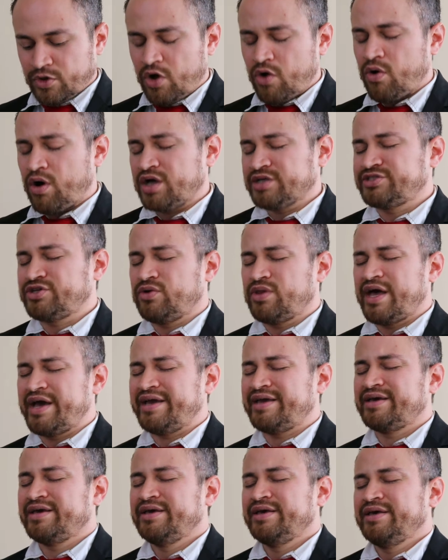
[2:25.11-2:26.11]
Oh, also
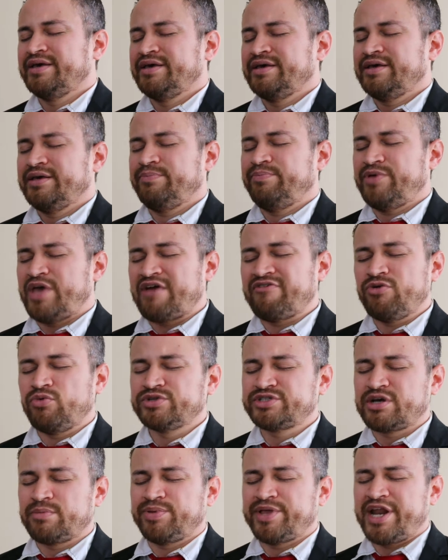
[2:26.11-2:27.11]
like
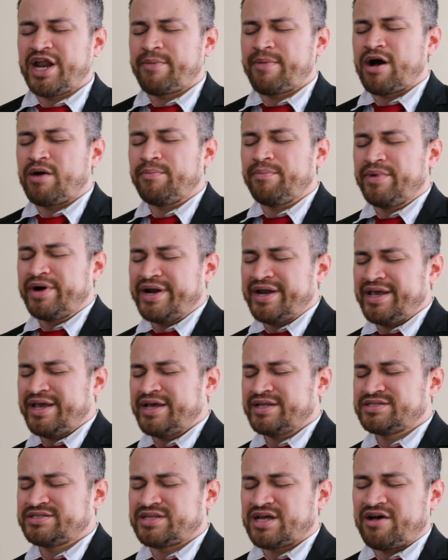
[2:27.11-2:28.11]
everyone's complaining about
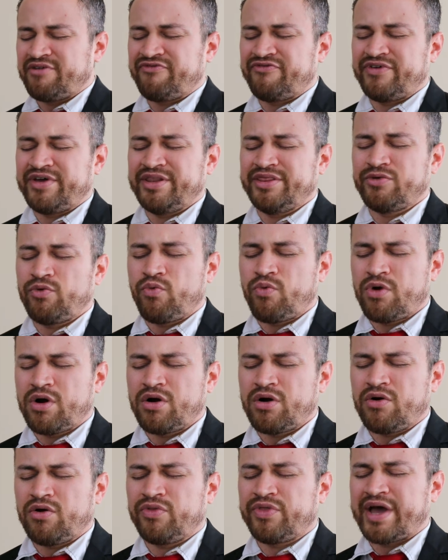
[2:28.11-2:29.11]
money and stuff in the
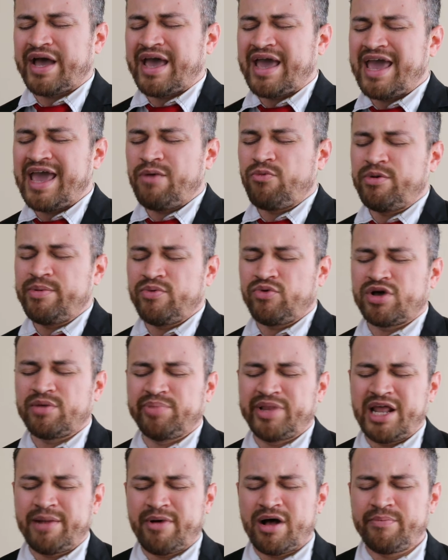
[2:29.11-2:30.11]
world. I hate when people
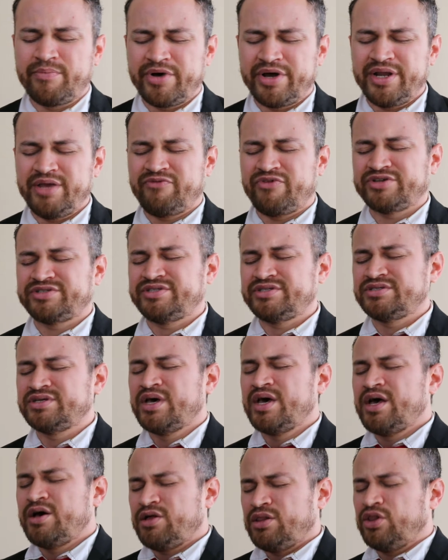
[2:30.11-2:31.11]
complain about money versus
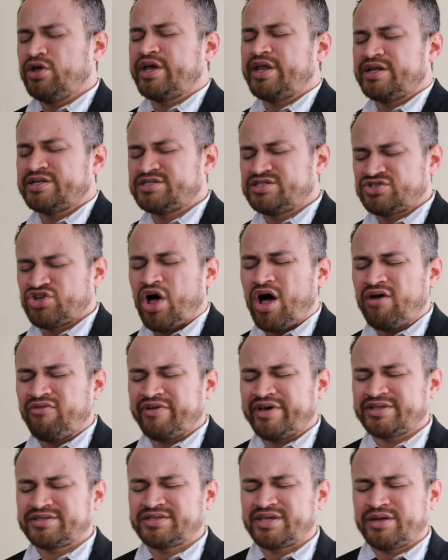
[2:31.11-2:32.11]
looking to
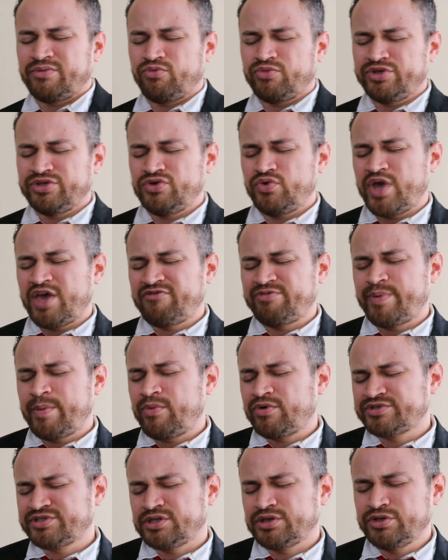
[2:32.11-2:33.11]
solve it. And when you give
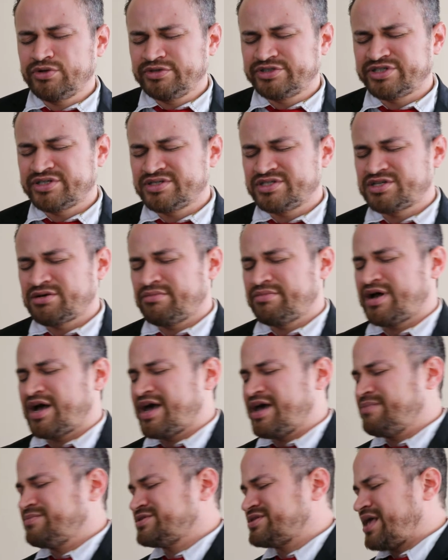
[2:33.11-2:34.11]
people a solution,
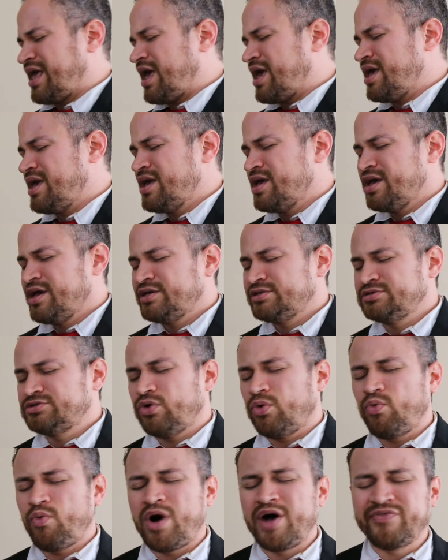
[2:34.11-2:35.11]
sometimes they
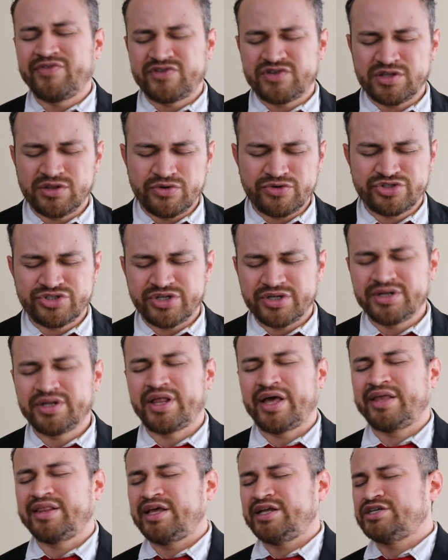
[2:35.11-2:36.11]
don't want the solution.
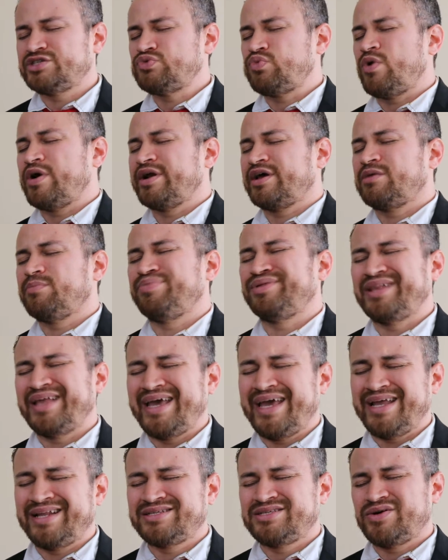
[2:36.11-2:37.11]
Like they just want to
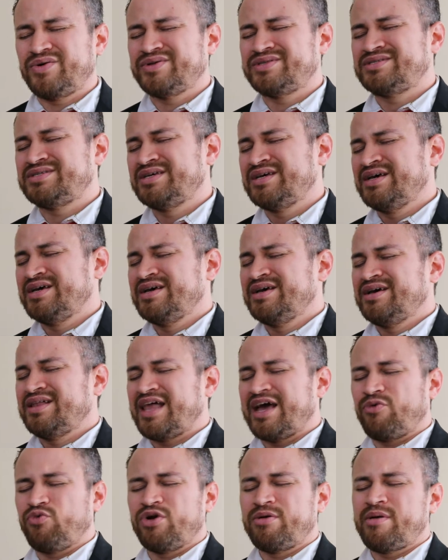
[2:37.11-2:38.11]
complain. So it's
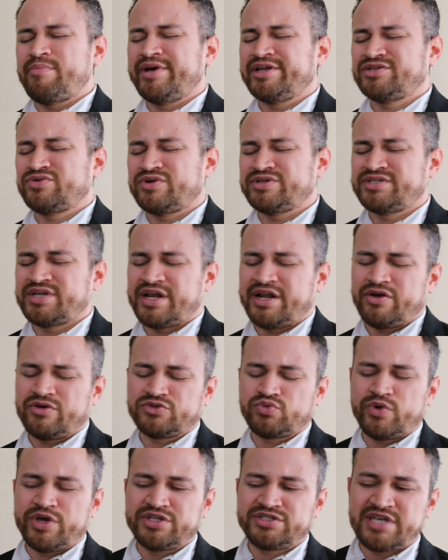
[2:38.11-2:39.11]
like one of my mentors said, he
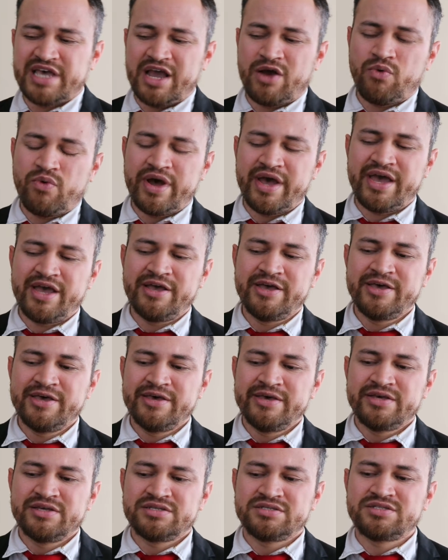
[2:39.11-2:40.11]
goes, when you
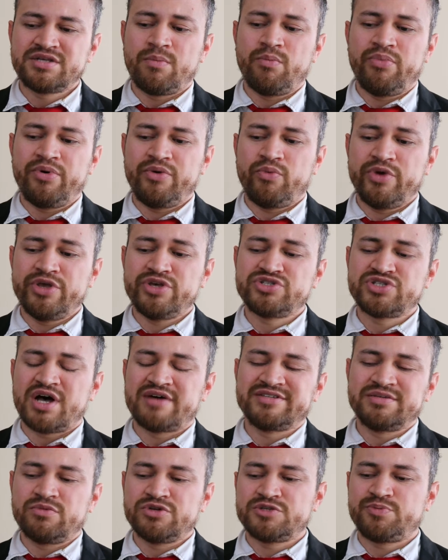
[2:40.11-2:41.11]
when you
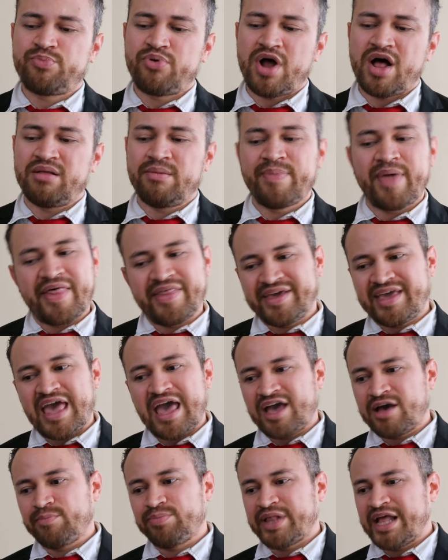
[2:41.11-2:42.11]
solve someone's problem, now they
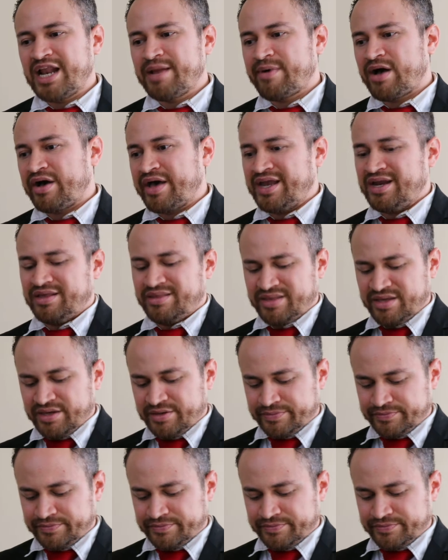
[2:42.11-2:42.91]
can't complain about anything.